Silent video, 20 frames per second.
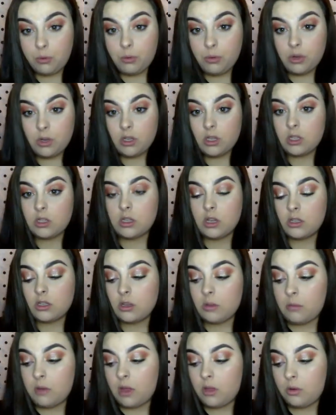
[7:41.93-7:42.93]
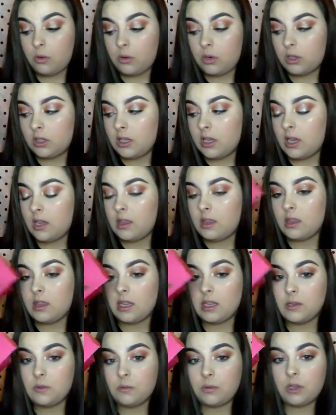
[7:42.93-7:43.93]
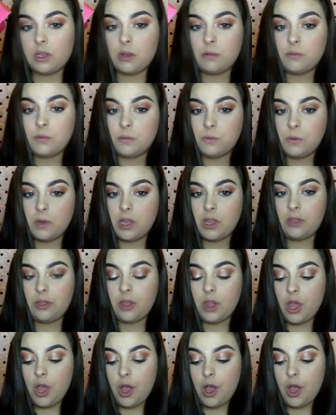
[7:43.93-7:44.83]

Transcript: one that's also by Laura Lee, this one comes with